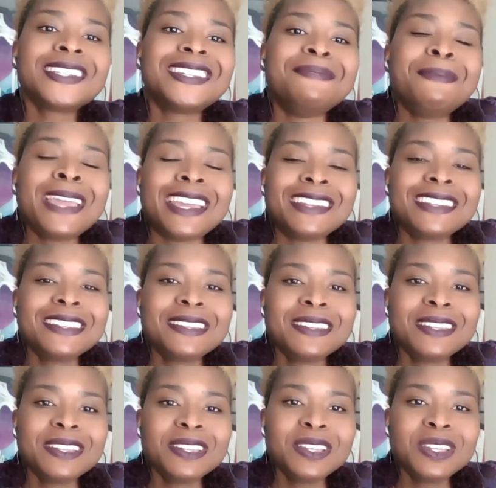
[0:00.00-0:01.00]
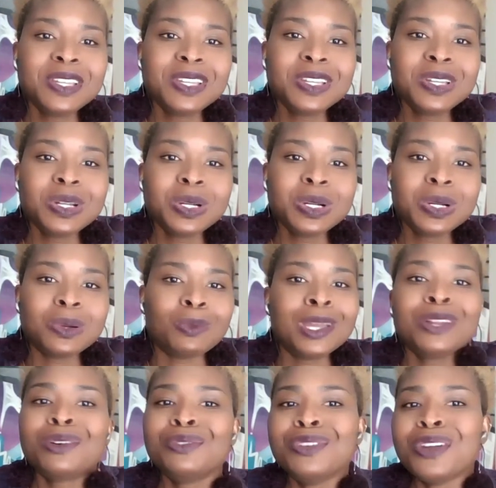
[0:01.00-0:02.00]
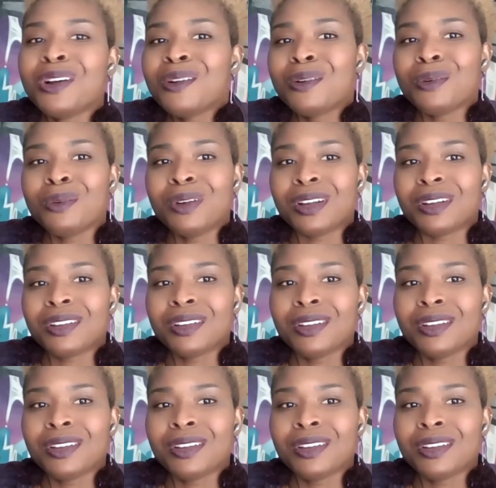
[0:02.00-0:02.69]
admit we don't know